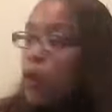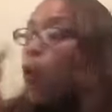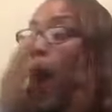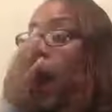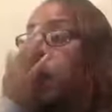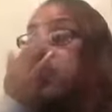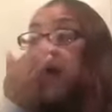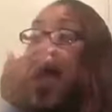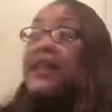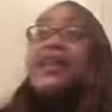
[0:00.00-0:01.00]
Well,
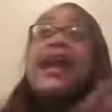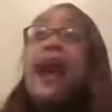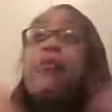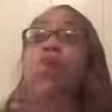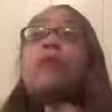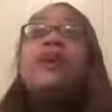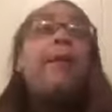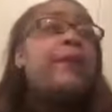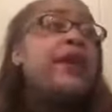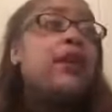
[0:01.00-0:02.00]
Saturday, I'm going to be
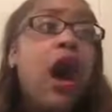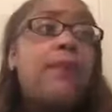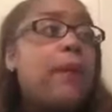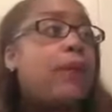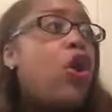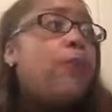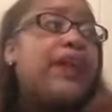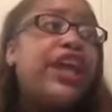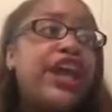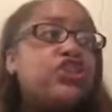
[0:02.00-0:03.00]
up in the club. I'm going to be
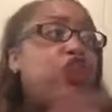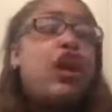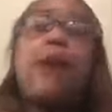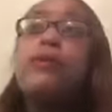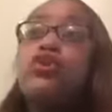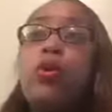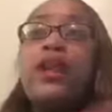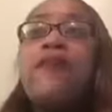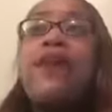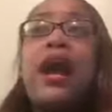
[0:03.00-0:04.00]
getting drunk. I'm going to do
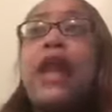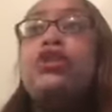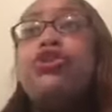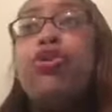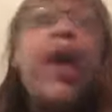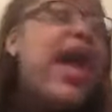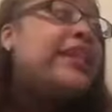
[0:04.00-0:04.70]
whatever I got to do.